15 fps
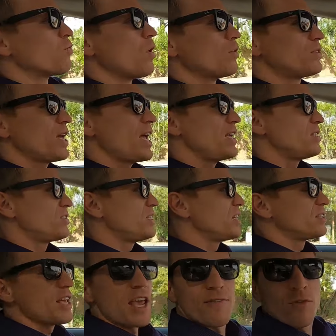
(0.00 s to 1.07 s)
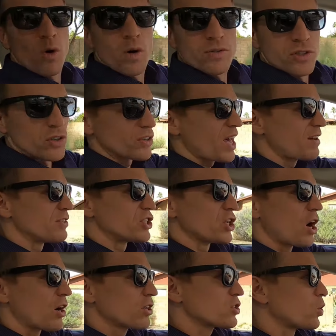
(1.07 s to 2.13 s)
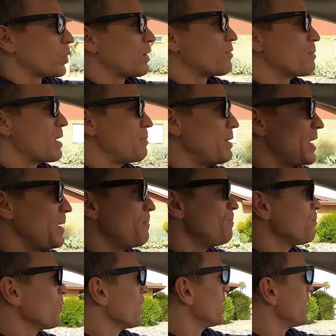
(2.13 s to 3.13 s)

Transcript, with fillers: rotate, see a tank full of certain kind of sharks or whatever it may be.